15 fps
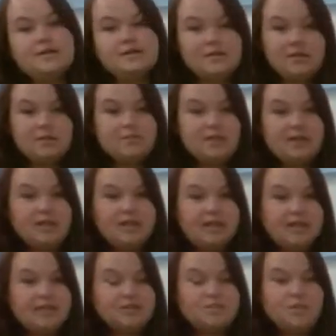going to be an
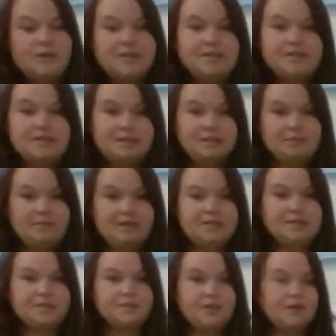E26 base
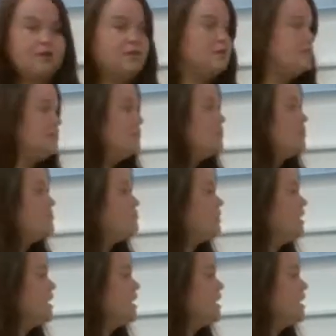stringer, which we